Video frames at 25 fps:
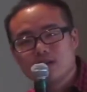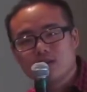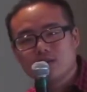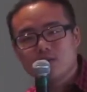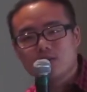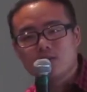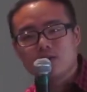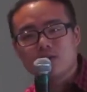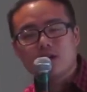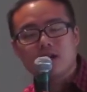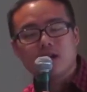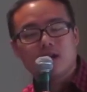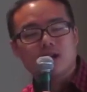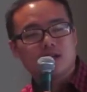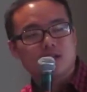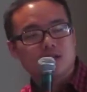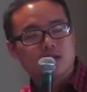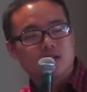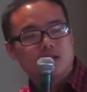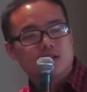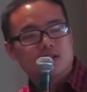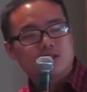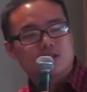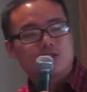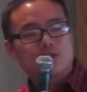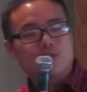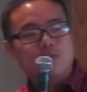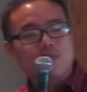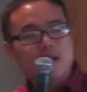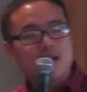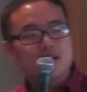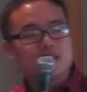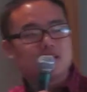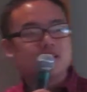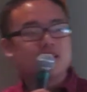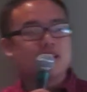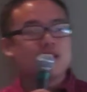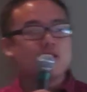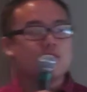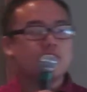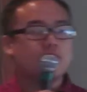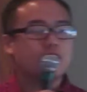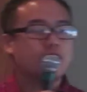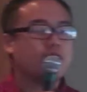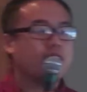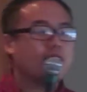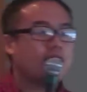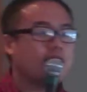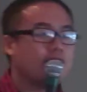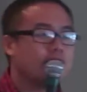With your hand. So imagine that with
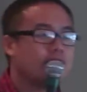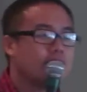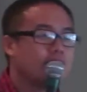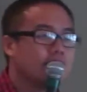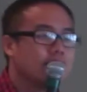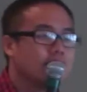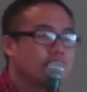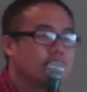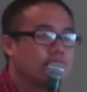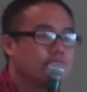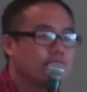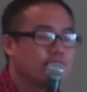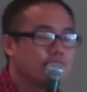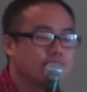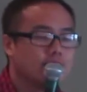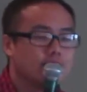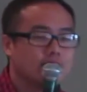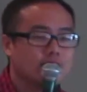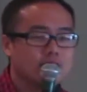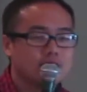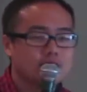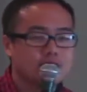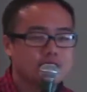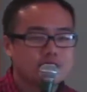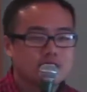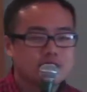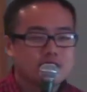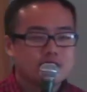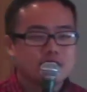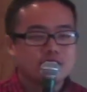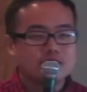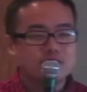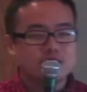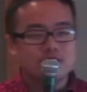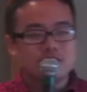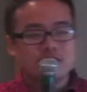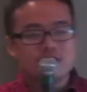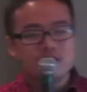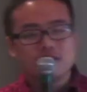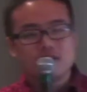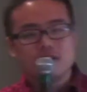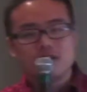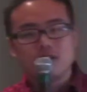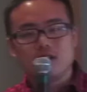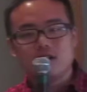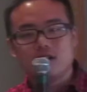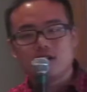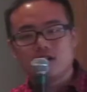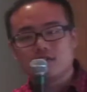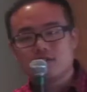God, you know, because you're the
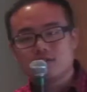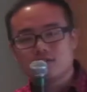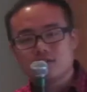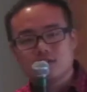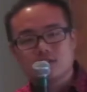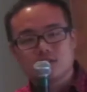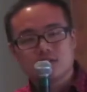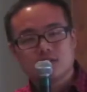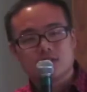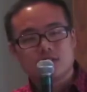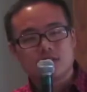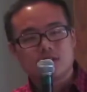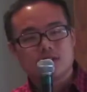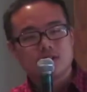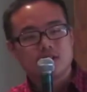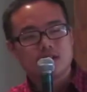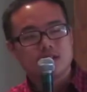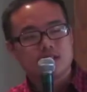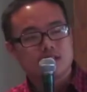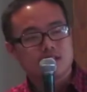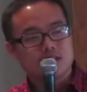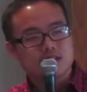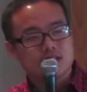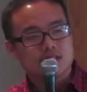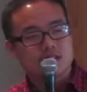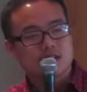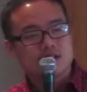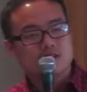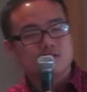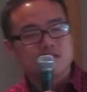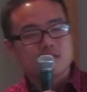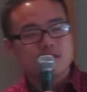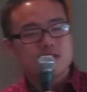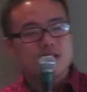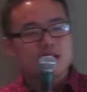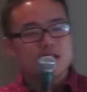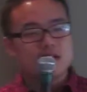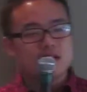glove, you're the latex glove.